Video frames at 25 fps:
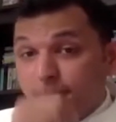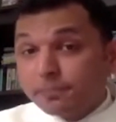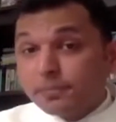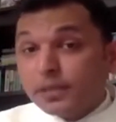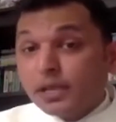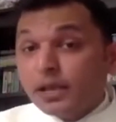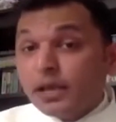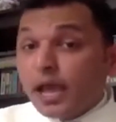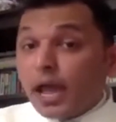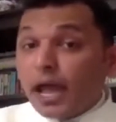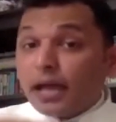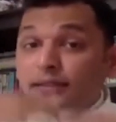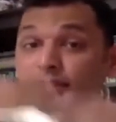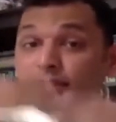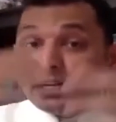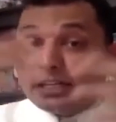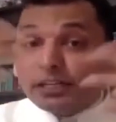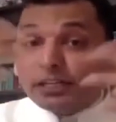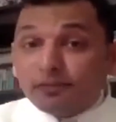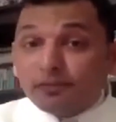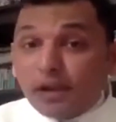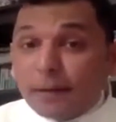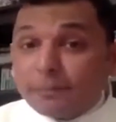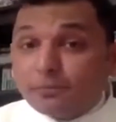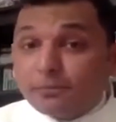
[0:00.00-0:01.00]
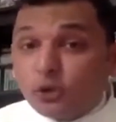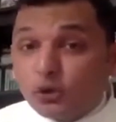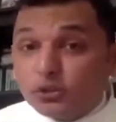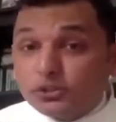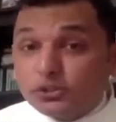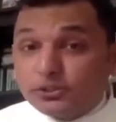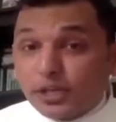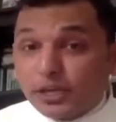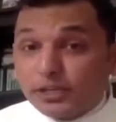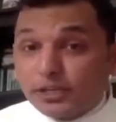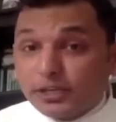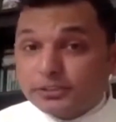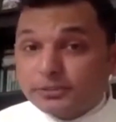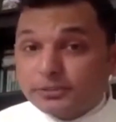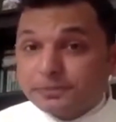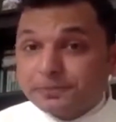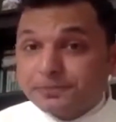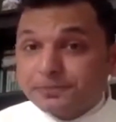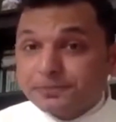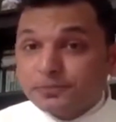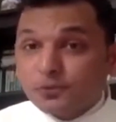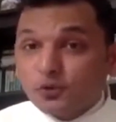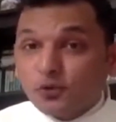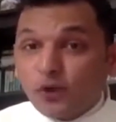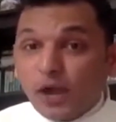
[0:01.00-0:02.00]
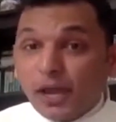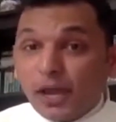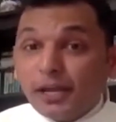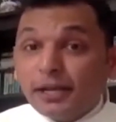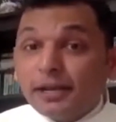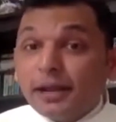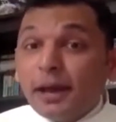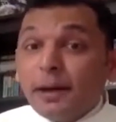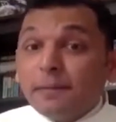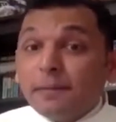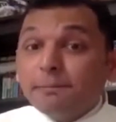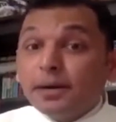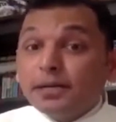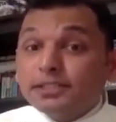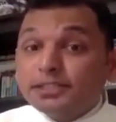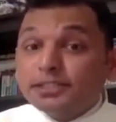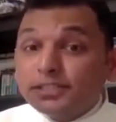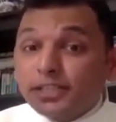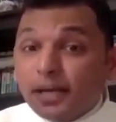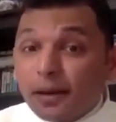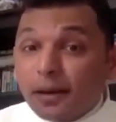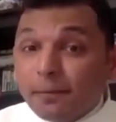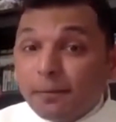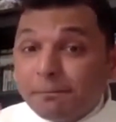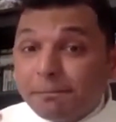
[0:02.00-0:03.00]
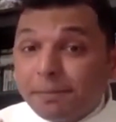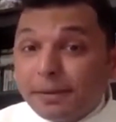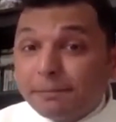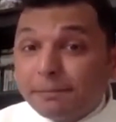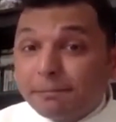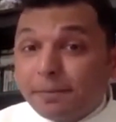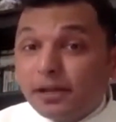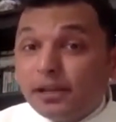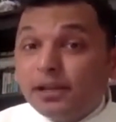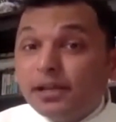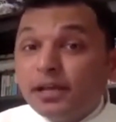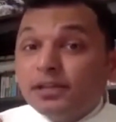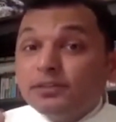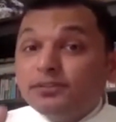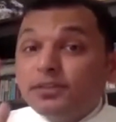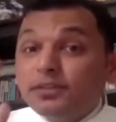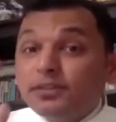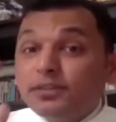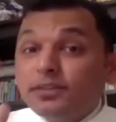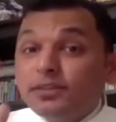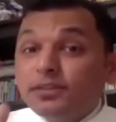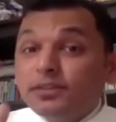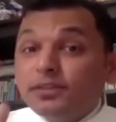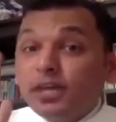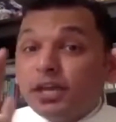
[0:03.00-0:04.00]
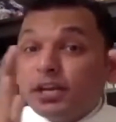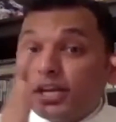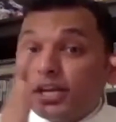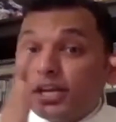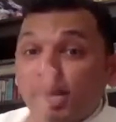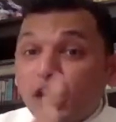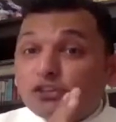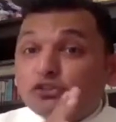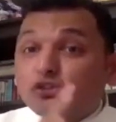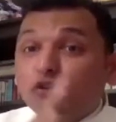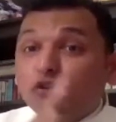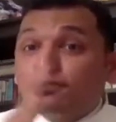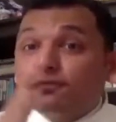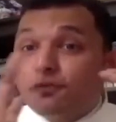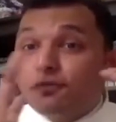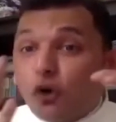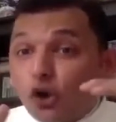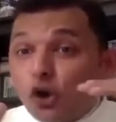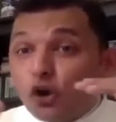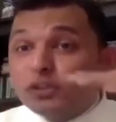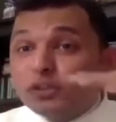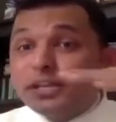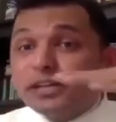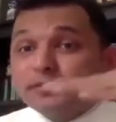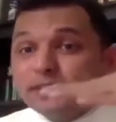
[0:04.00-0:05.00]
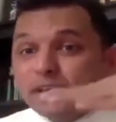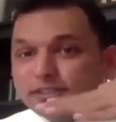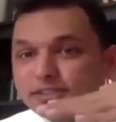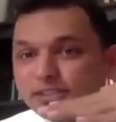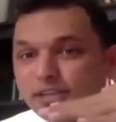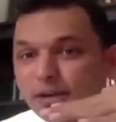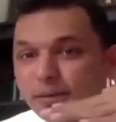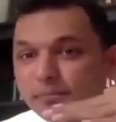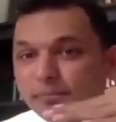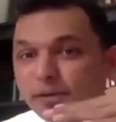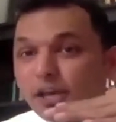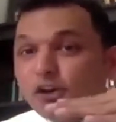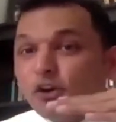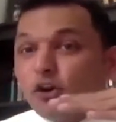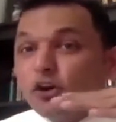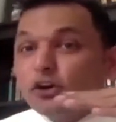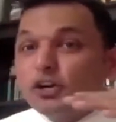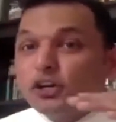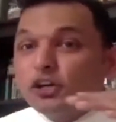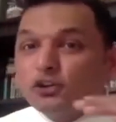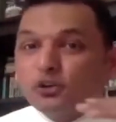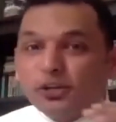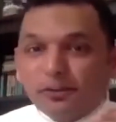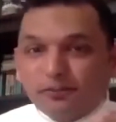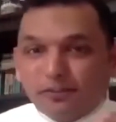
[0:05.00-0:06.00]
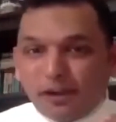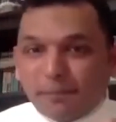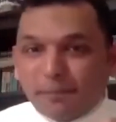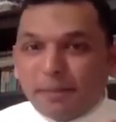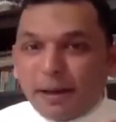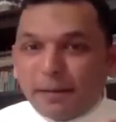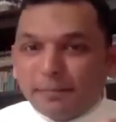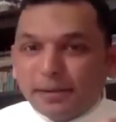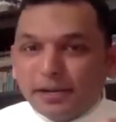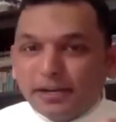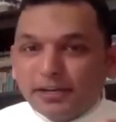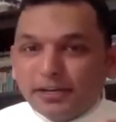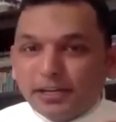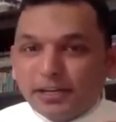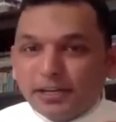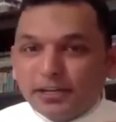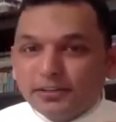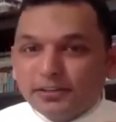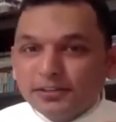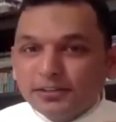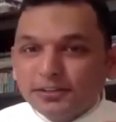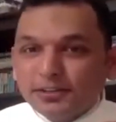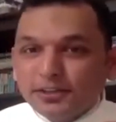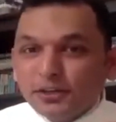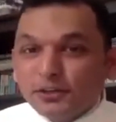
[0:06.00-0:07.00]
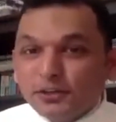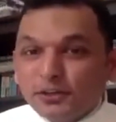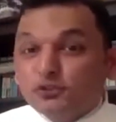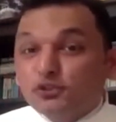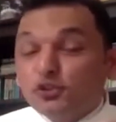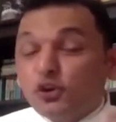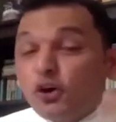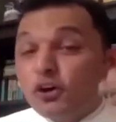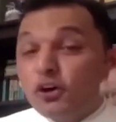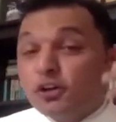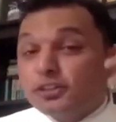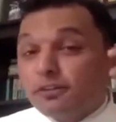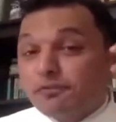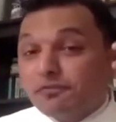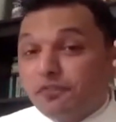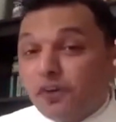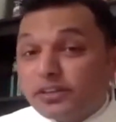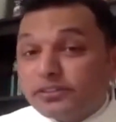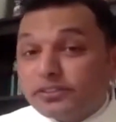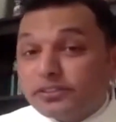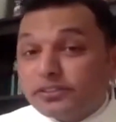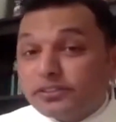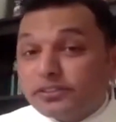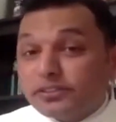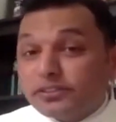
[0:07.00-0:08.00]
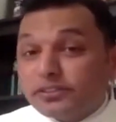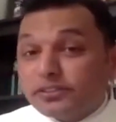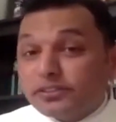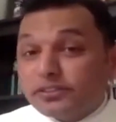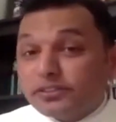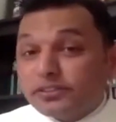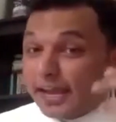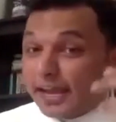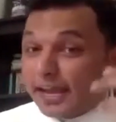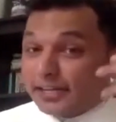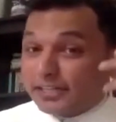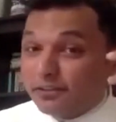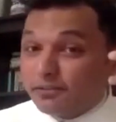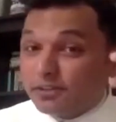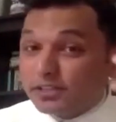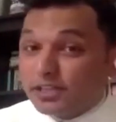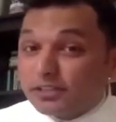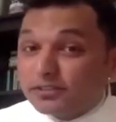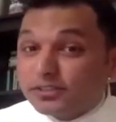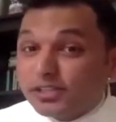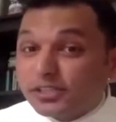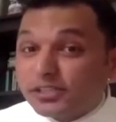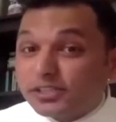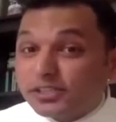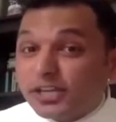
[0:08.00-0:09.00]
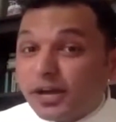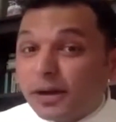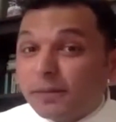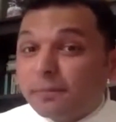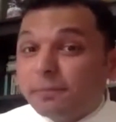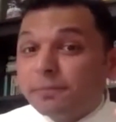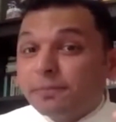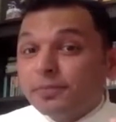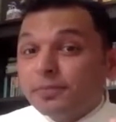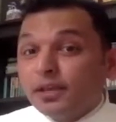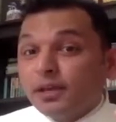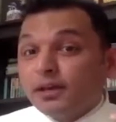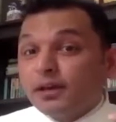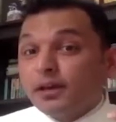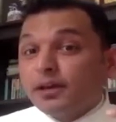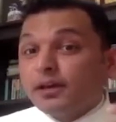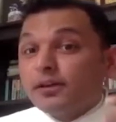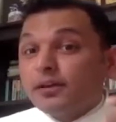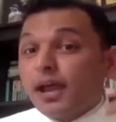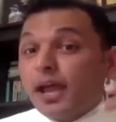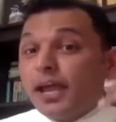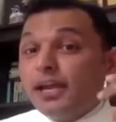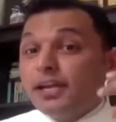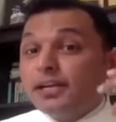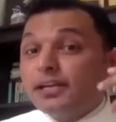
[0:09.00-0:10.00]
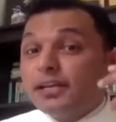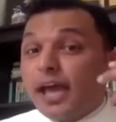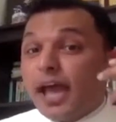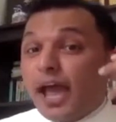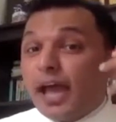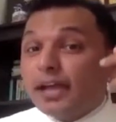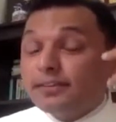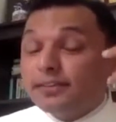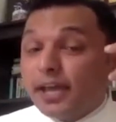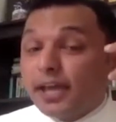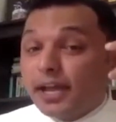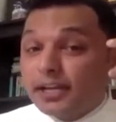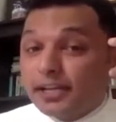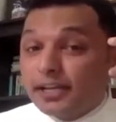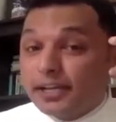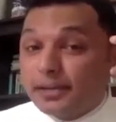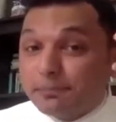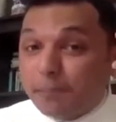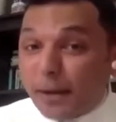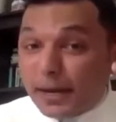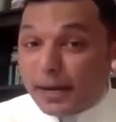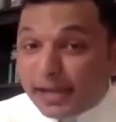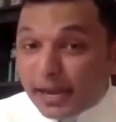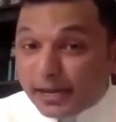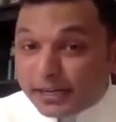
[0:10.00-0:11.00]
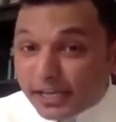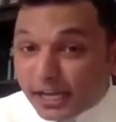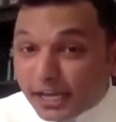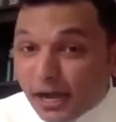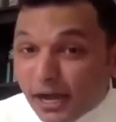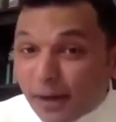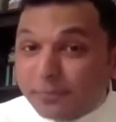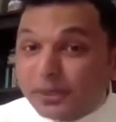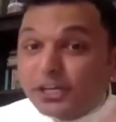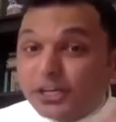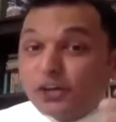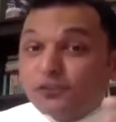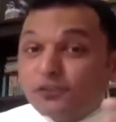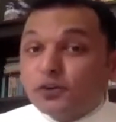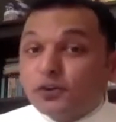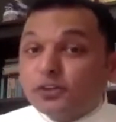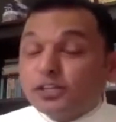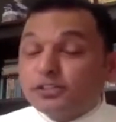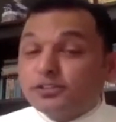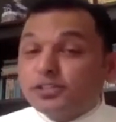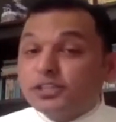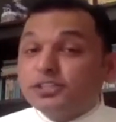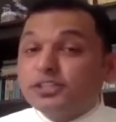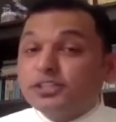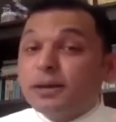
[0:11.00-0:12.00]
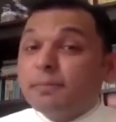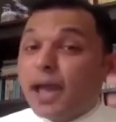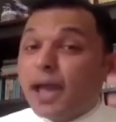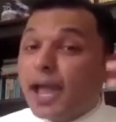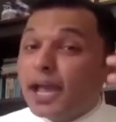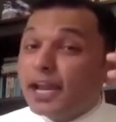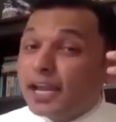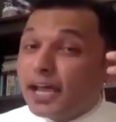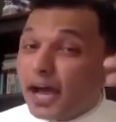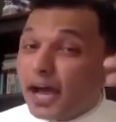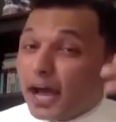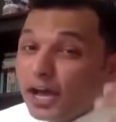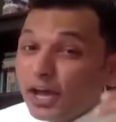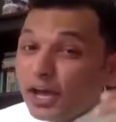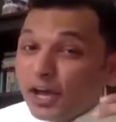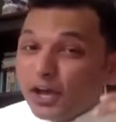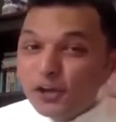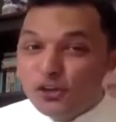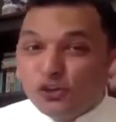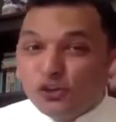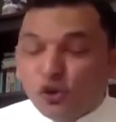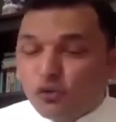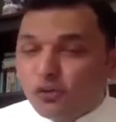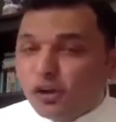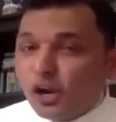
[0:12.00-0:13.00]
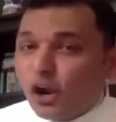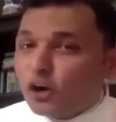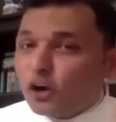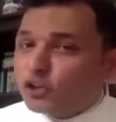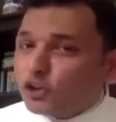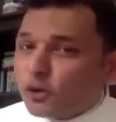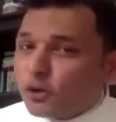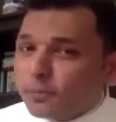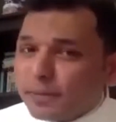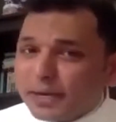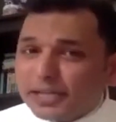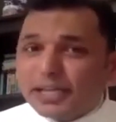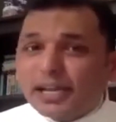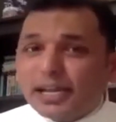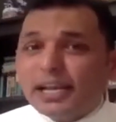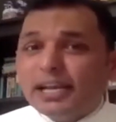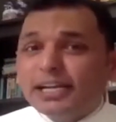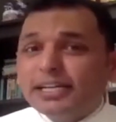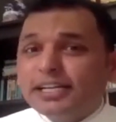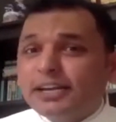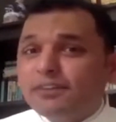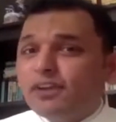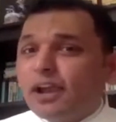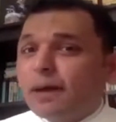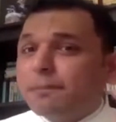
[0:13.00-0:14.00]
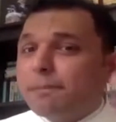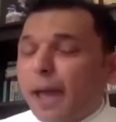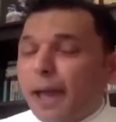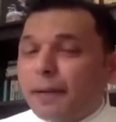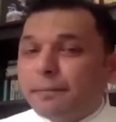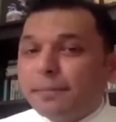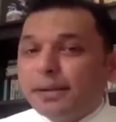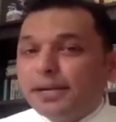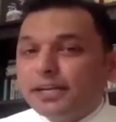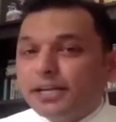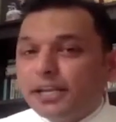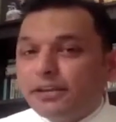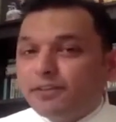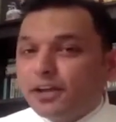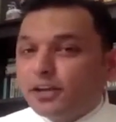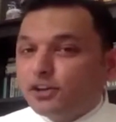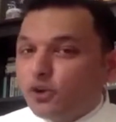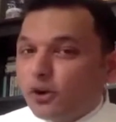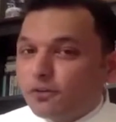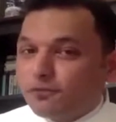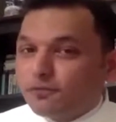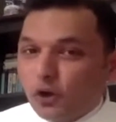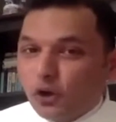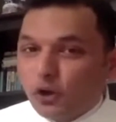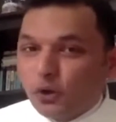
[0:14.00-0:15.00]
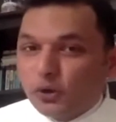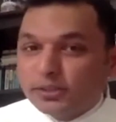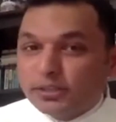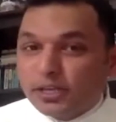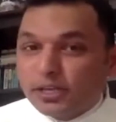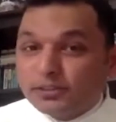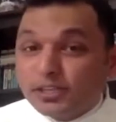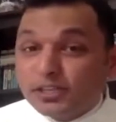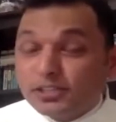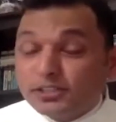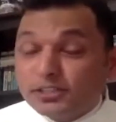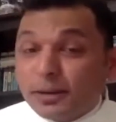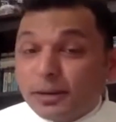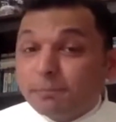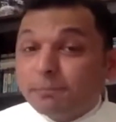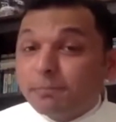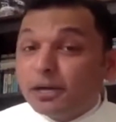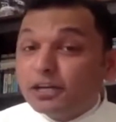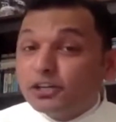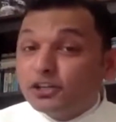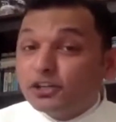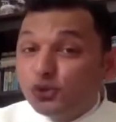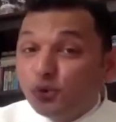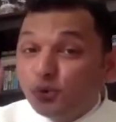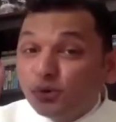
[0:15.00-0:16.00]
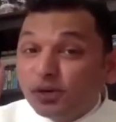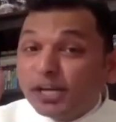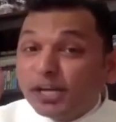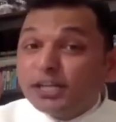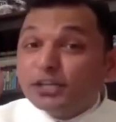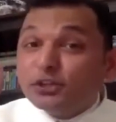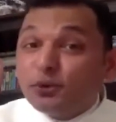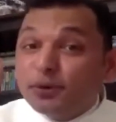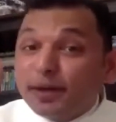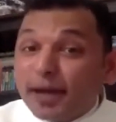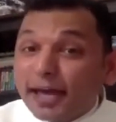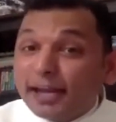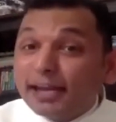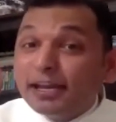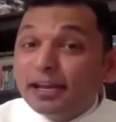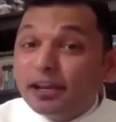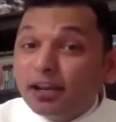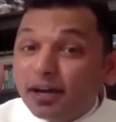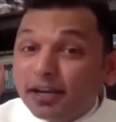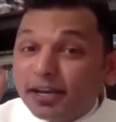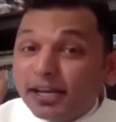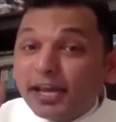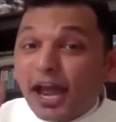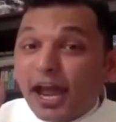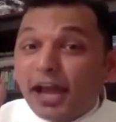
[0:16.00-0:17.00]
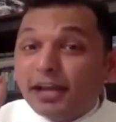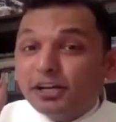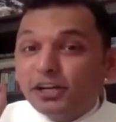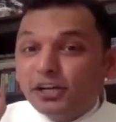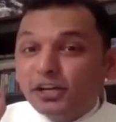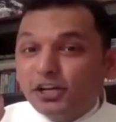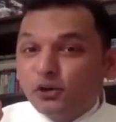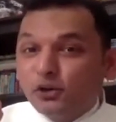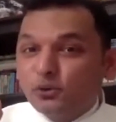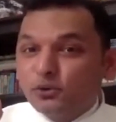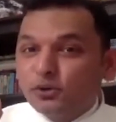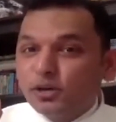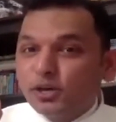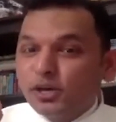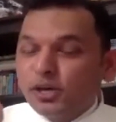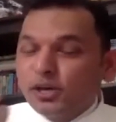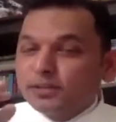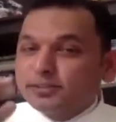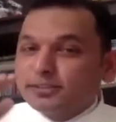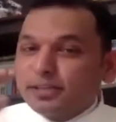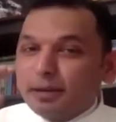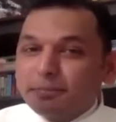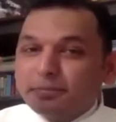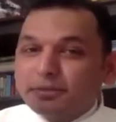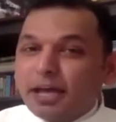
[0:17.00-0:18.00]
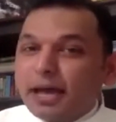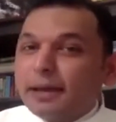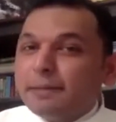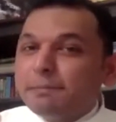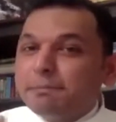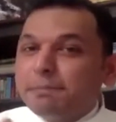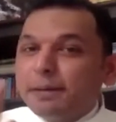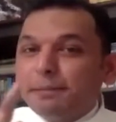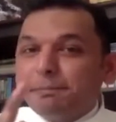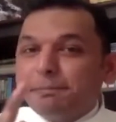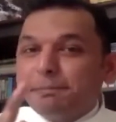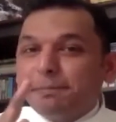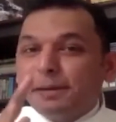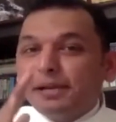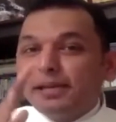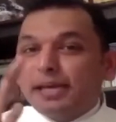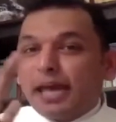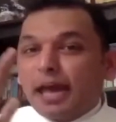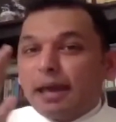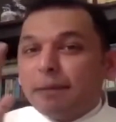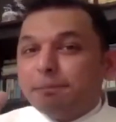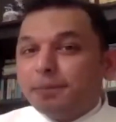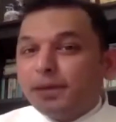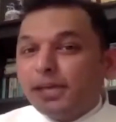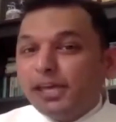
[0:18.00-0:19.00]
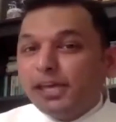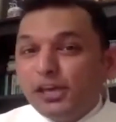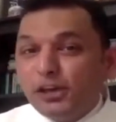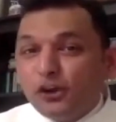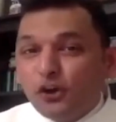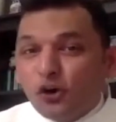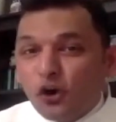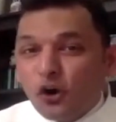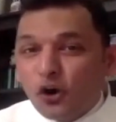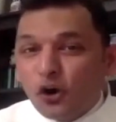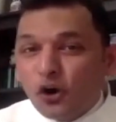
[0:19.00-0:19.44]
and they develop those things, right? But some people, they need to follow the system in order to develop ability. So the first is connecting with the system, right? And then getting committed for the system, and you will automatically develop ability when you are following the system, but you need to carry learning attitude. Sometimes people keep ego,